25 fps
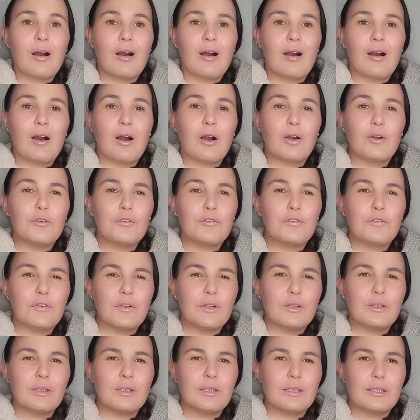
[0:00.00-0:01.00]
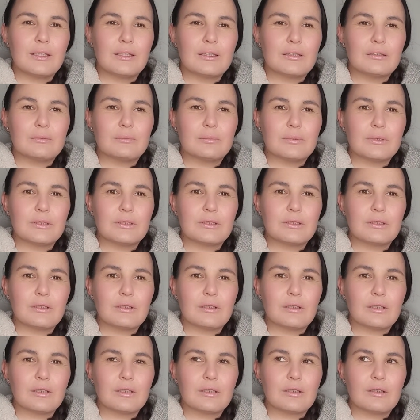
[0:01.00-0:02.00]
I feel a little bit
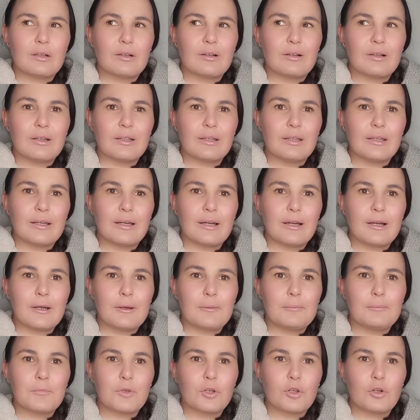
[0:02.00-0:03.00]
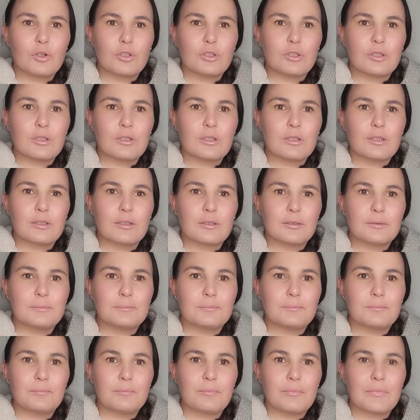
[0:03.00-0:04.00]
like I am not
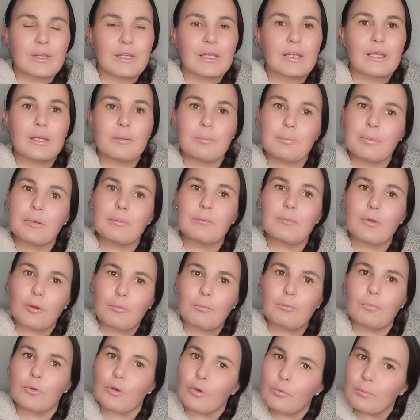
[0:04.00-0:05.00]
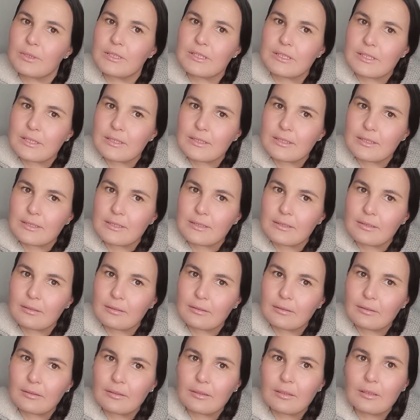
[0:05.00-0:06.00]
keeping my promises
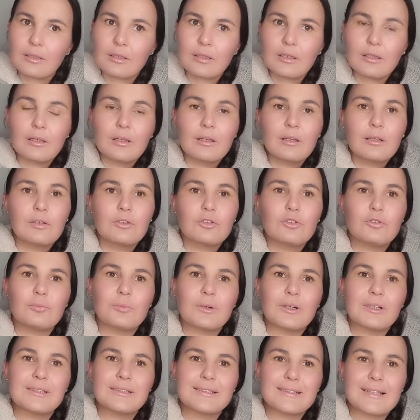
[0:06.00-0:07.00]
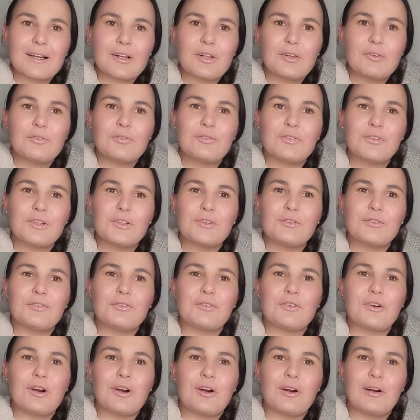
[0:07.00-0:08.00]
to myself if
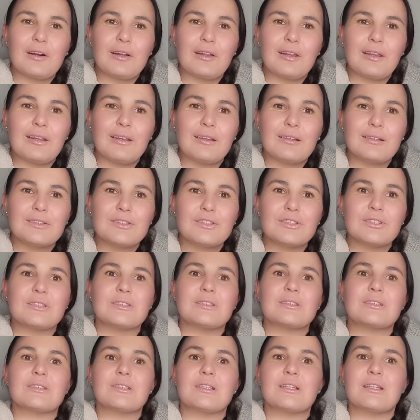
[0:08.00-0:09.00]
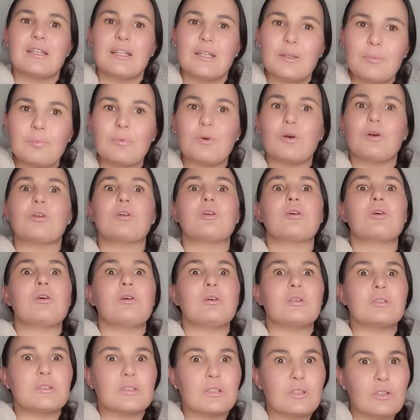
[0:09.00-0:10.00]
I just keep on
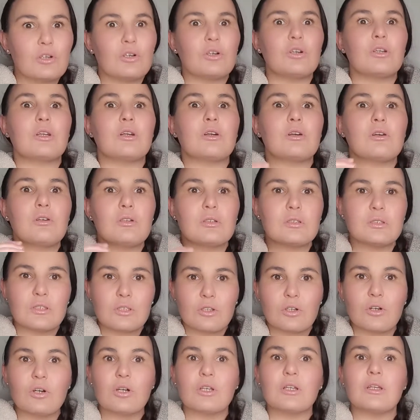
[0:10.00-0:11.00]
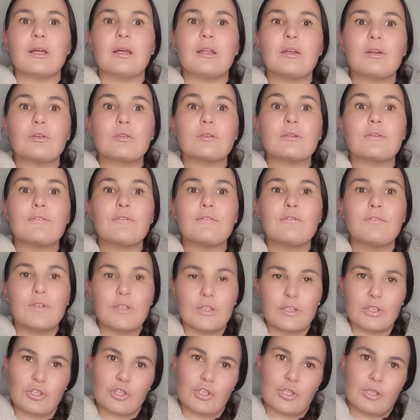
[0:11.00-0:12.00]
casting on and not
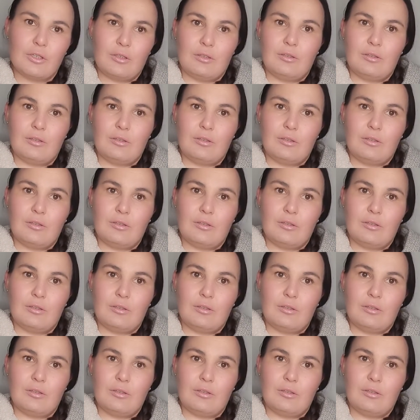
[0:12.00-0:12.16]
finishing.